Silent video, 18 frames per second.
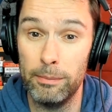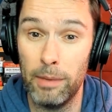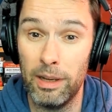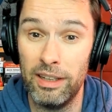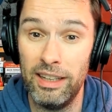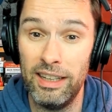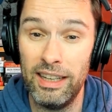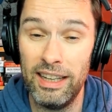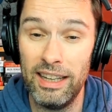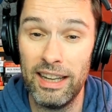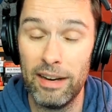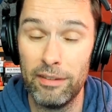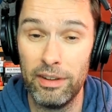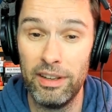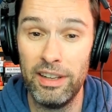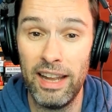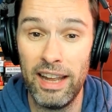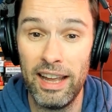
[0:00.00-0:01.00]
Money League
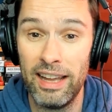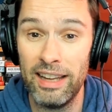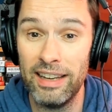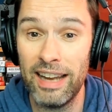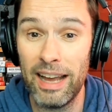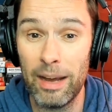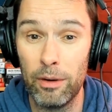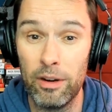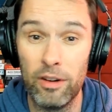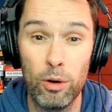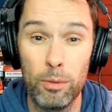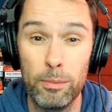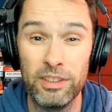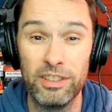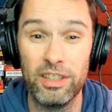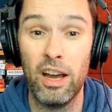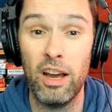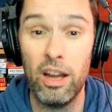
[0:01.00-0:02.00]
every year, and now we're
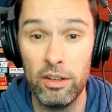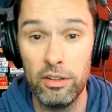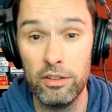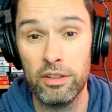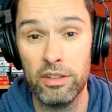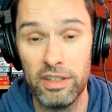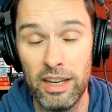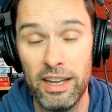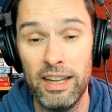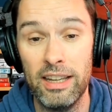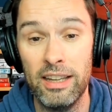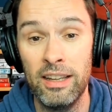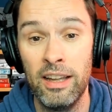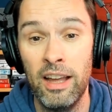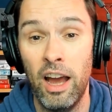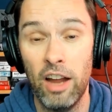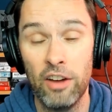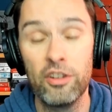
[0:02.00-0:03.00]
almost 100
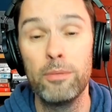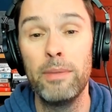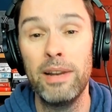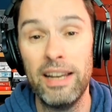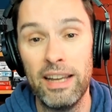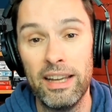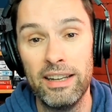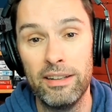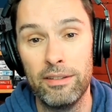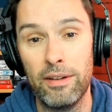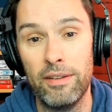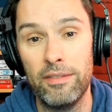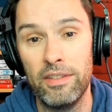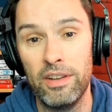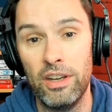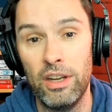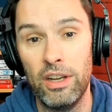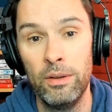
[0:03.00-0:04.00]
million in
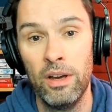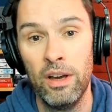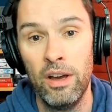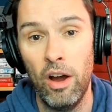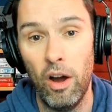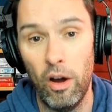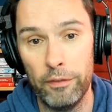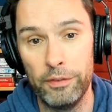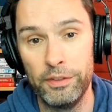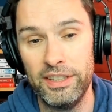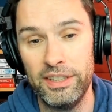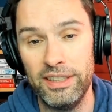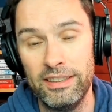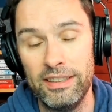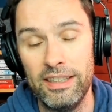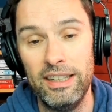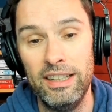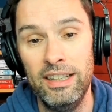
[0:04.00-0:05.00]
revenue off
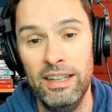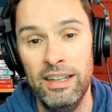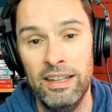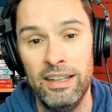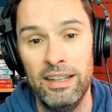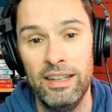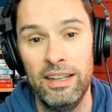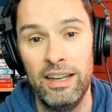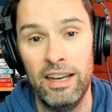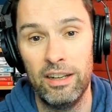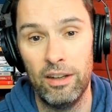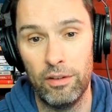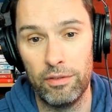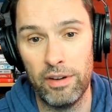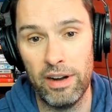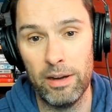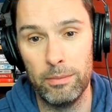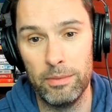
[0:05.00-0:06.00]
City and
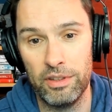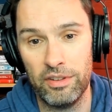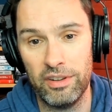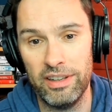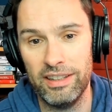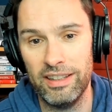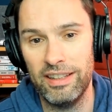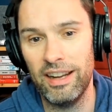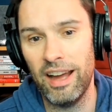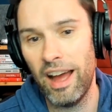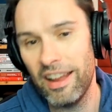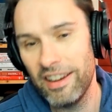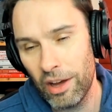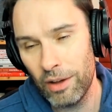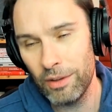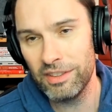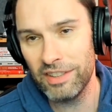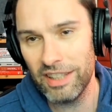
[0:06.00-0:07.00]
off Real Madrid. And I
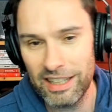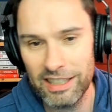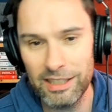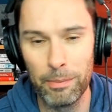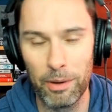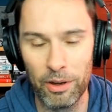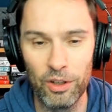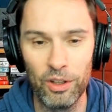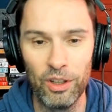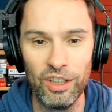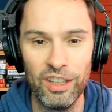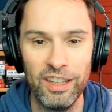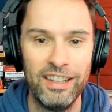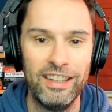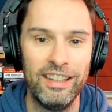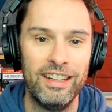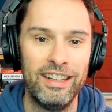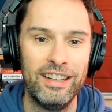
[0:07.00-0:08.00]
know City's model
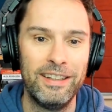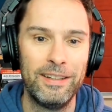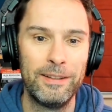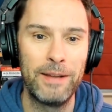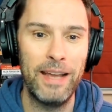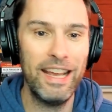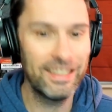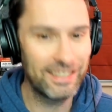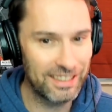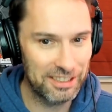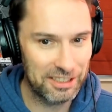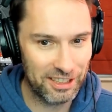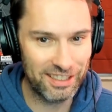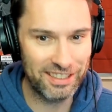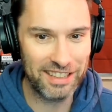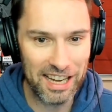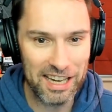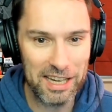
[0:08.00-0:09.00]
isn't
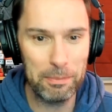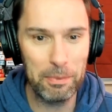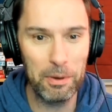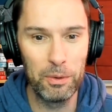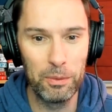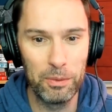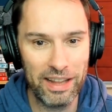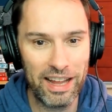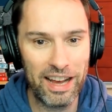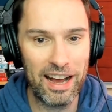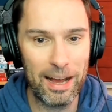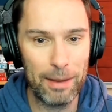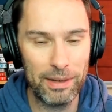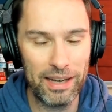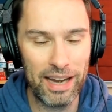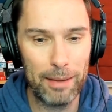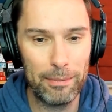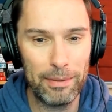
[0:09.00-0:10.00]
sustainable without
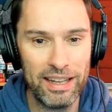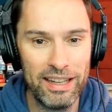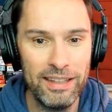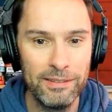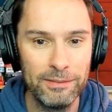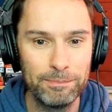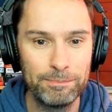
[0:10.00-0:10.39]
Abu Dhabi,